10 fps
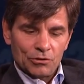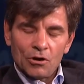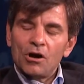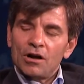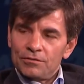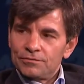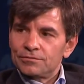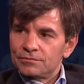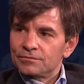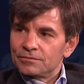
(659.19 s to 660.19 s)
off,
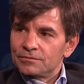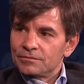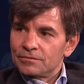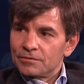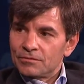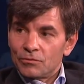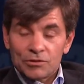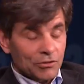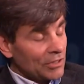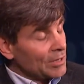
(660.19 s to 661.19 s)
or it
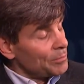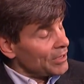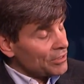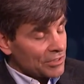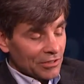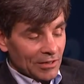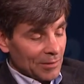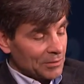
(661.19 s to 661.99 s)
certainly appears that you're able